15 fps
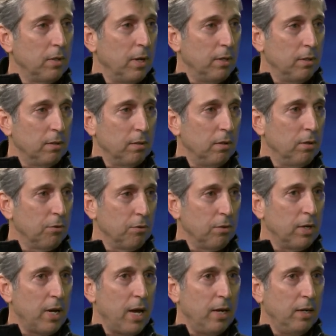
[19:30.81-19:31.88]
I, you know, through
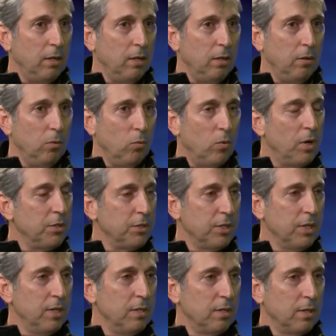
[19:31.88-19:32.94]
the 91
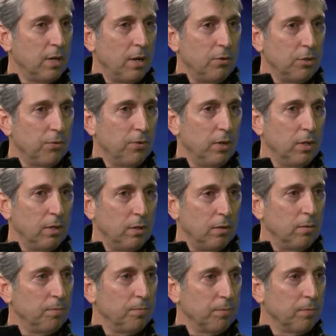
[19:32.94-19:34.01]
season, I was
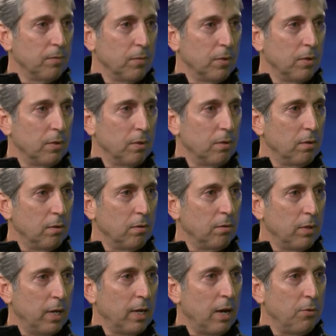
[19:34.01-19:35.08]
feeling
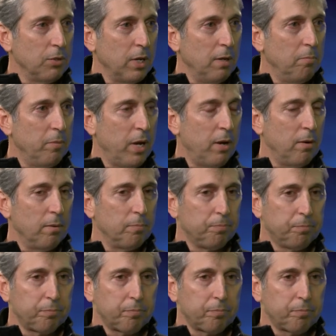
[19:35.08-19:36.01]
like I was getting better.